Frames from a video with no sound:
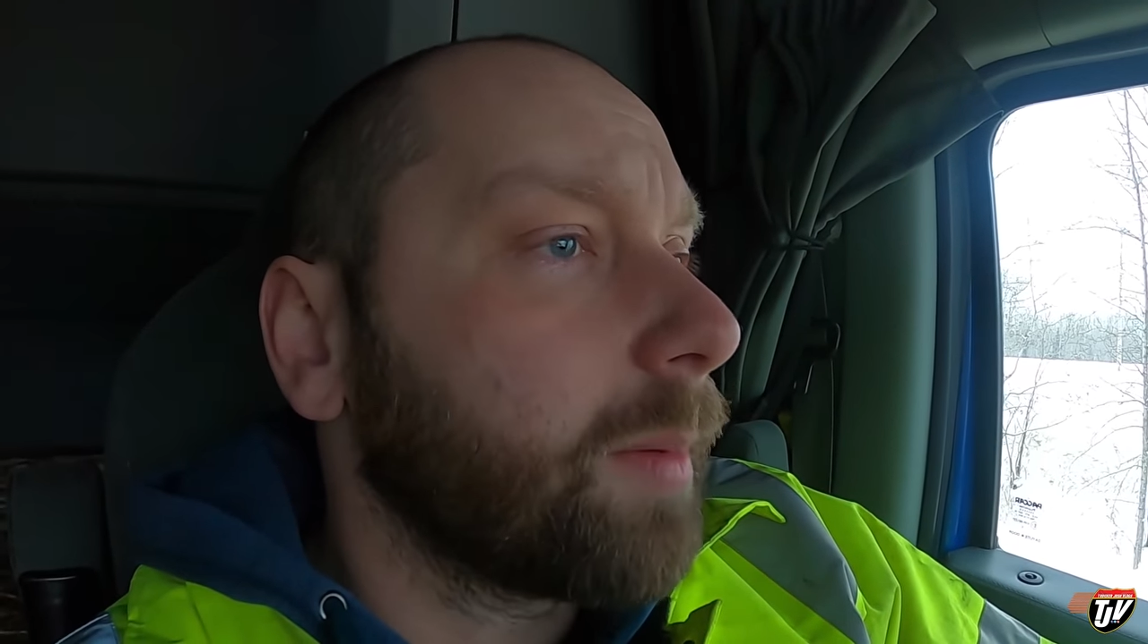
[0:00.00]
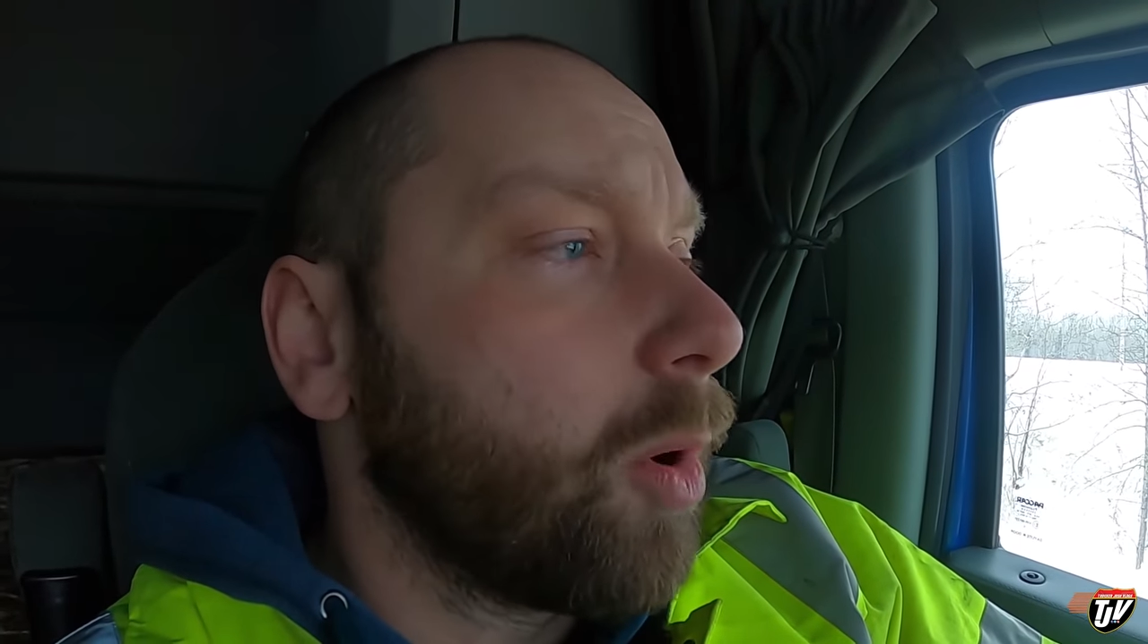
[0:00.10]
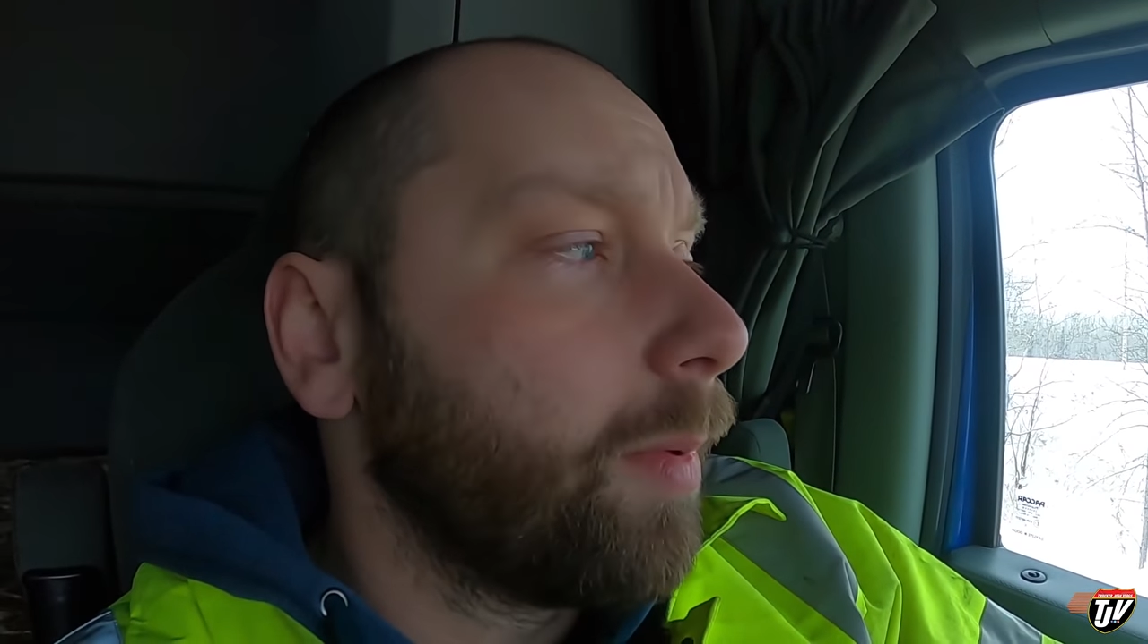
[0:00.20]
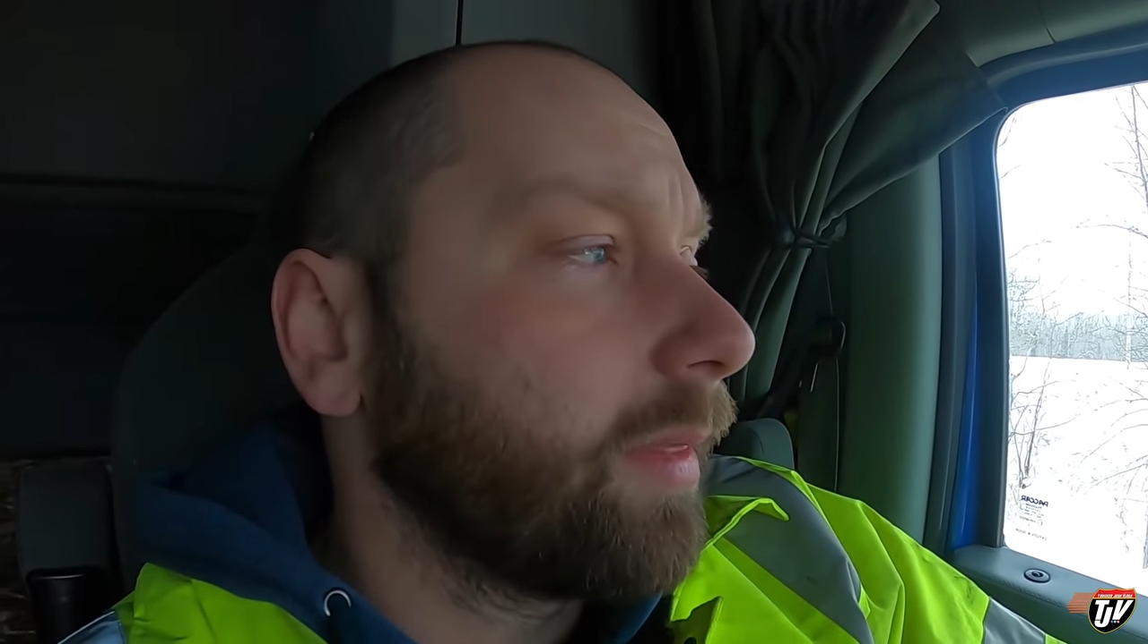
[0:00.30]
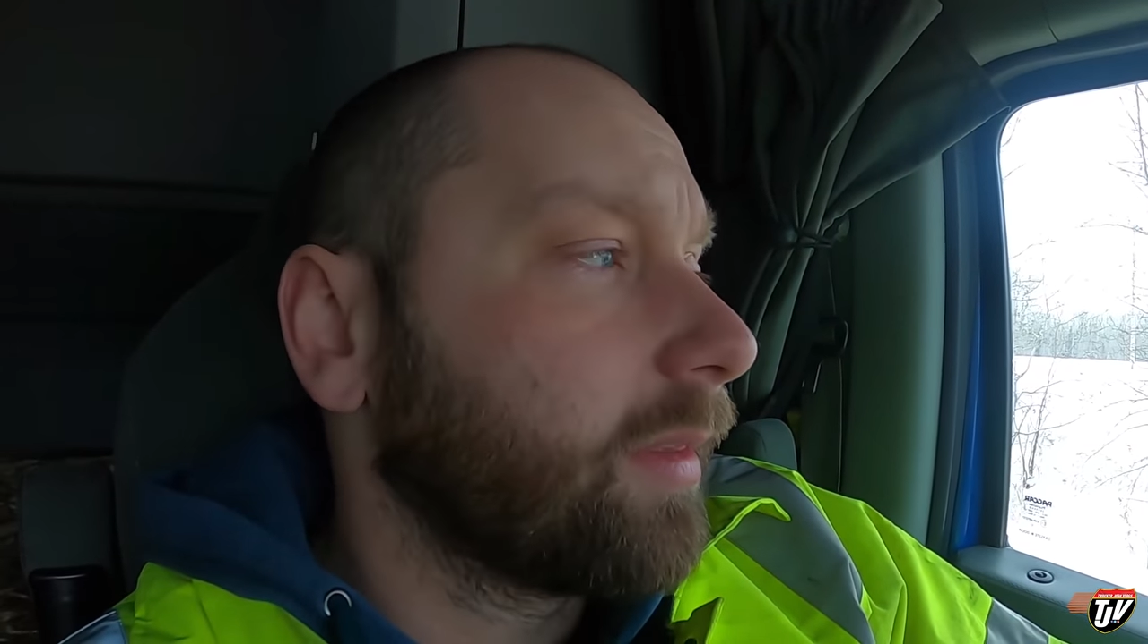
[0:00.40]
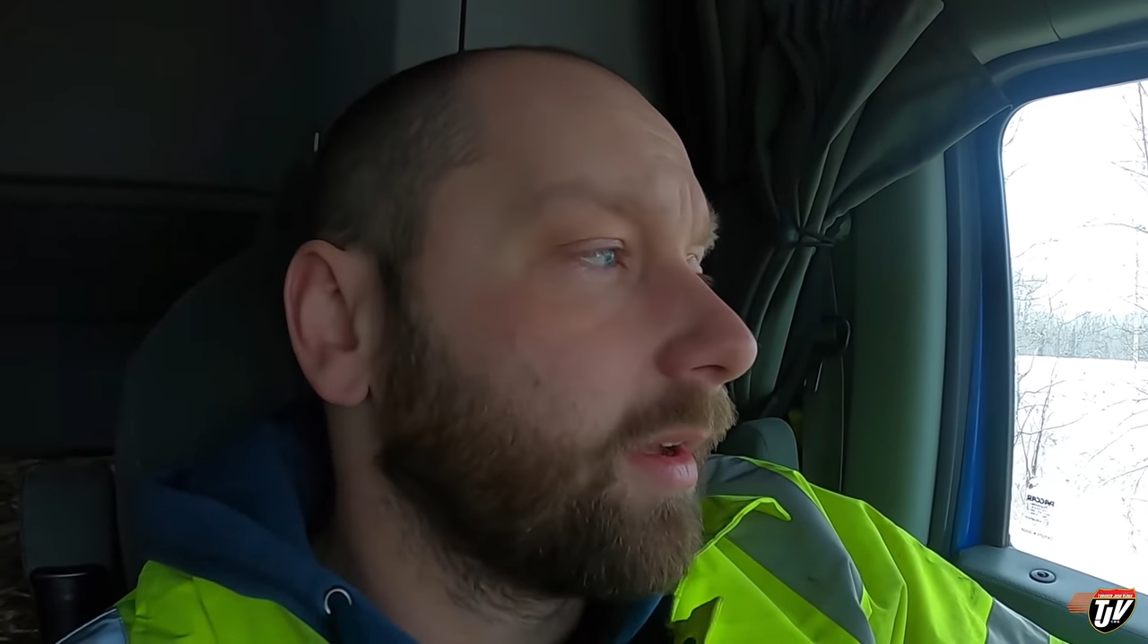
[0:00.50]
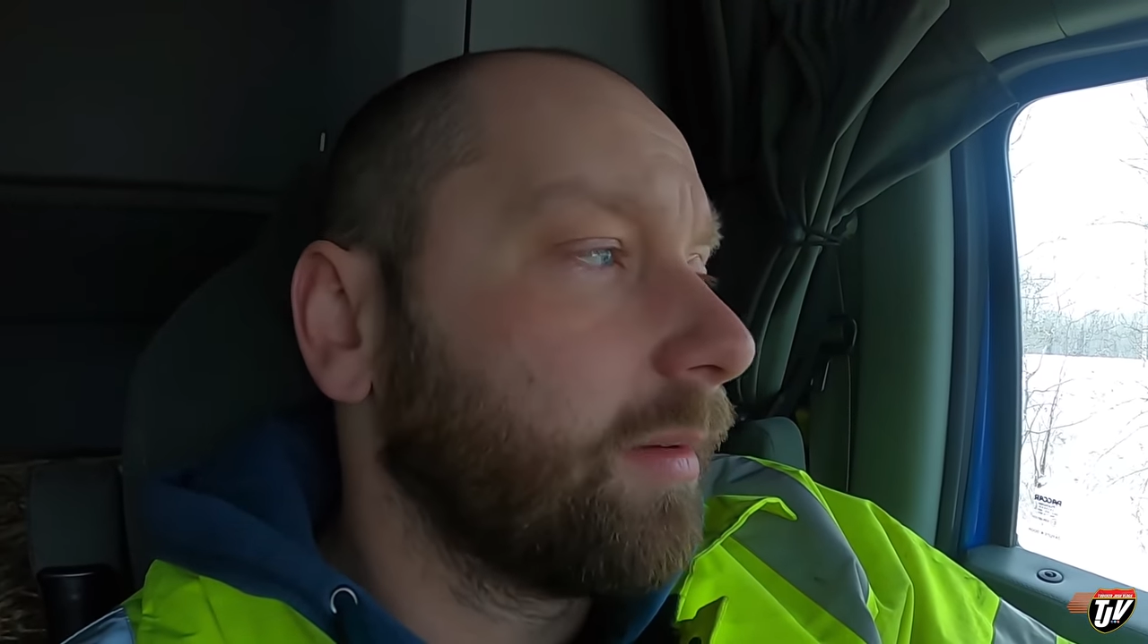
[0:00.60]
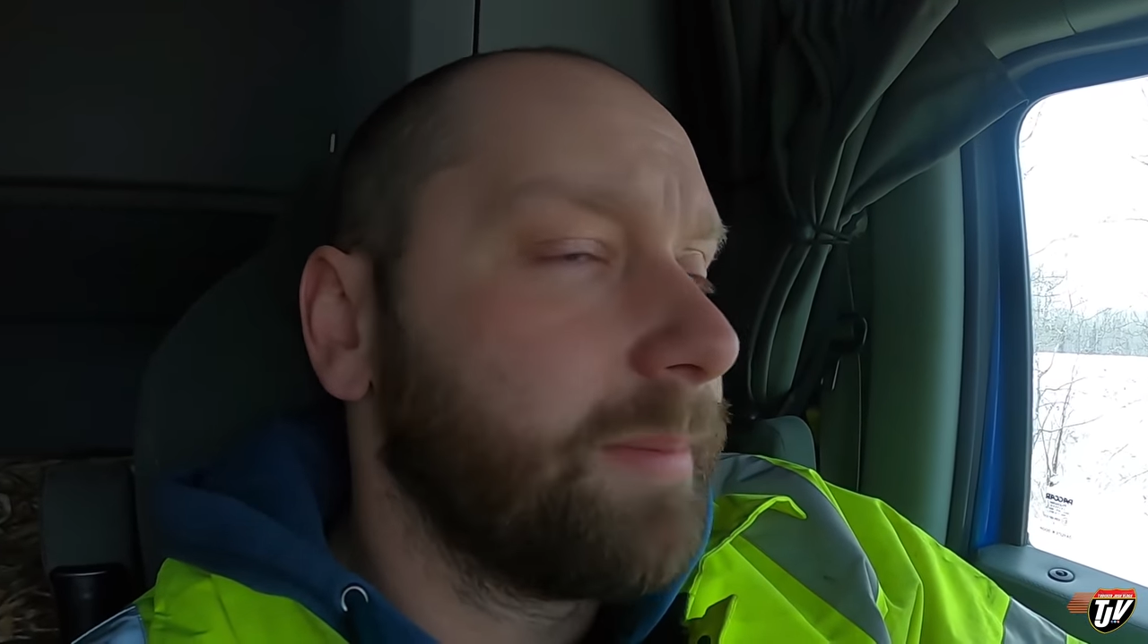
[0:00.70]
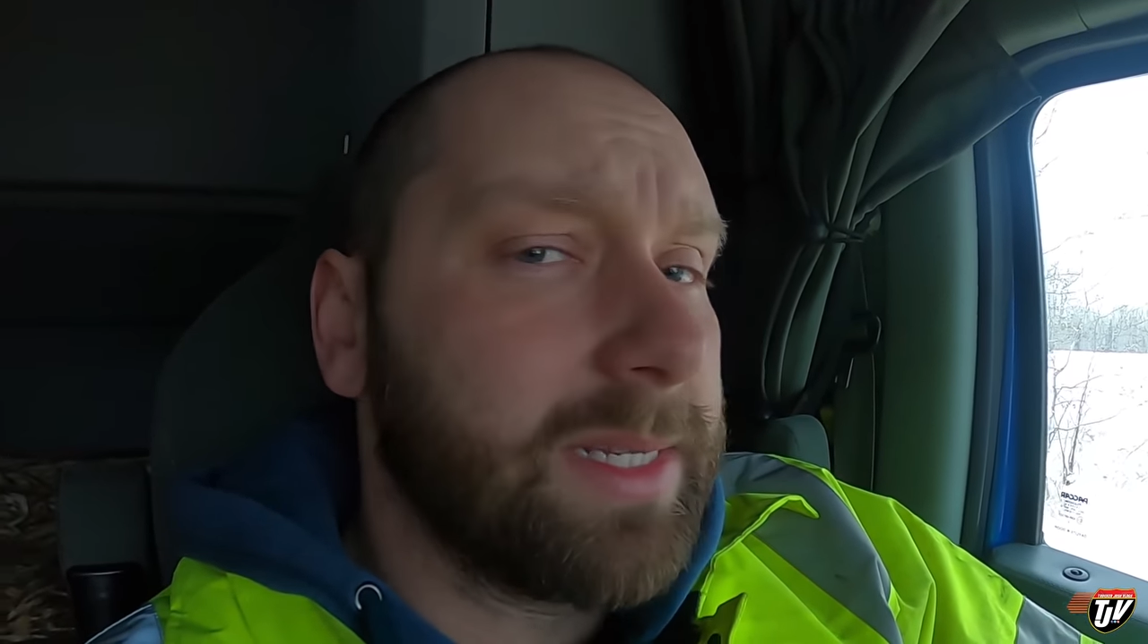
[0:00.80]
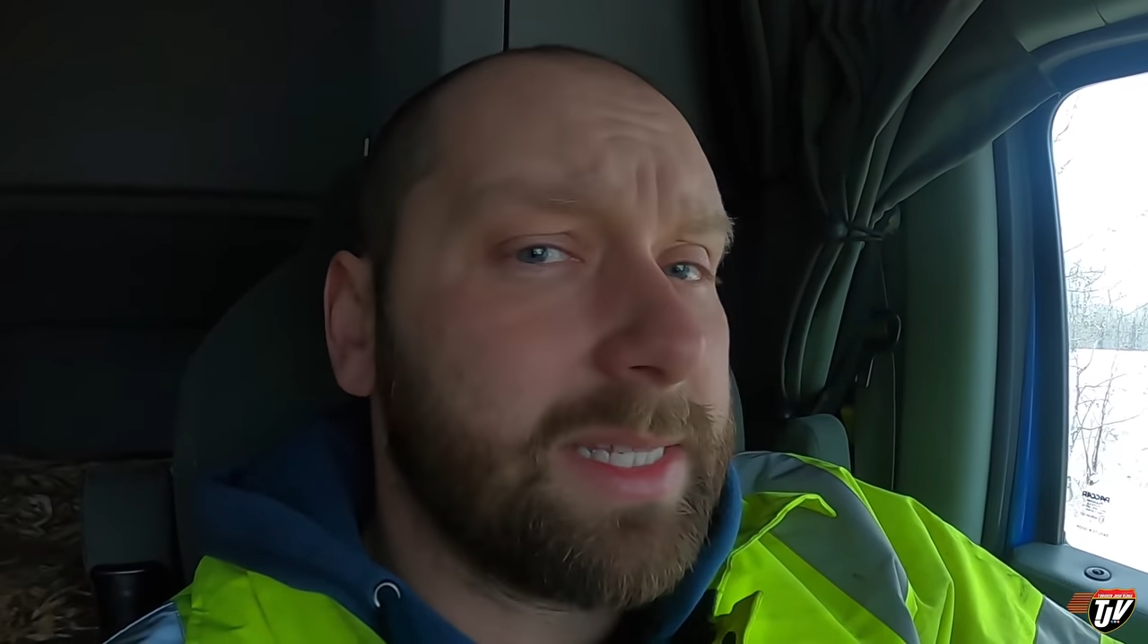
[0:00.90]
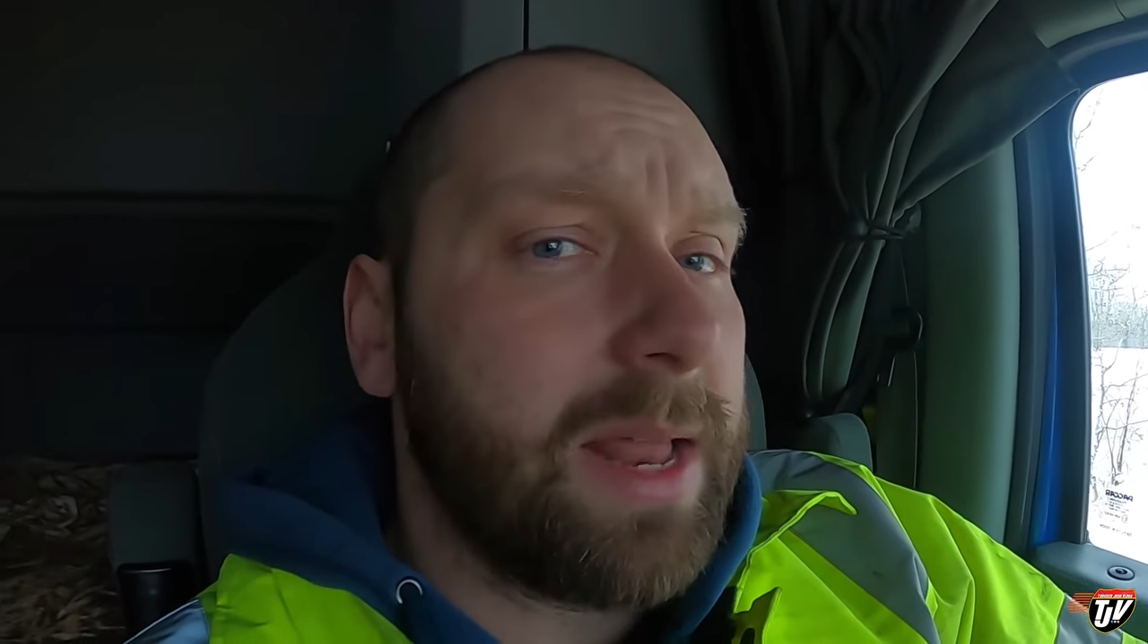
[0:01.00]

I'm hoping to miss